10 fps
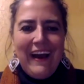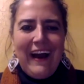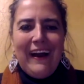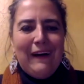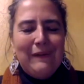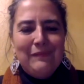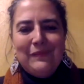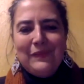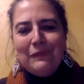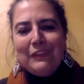
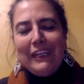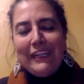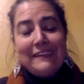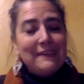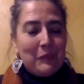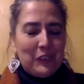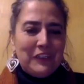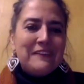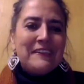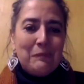release,
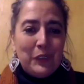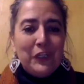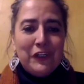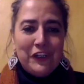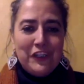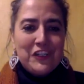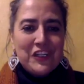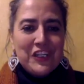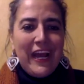immerse, emerge,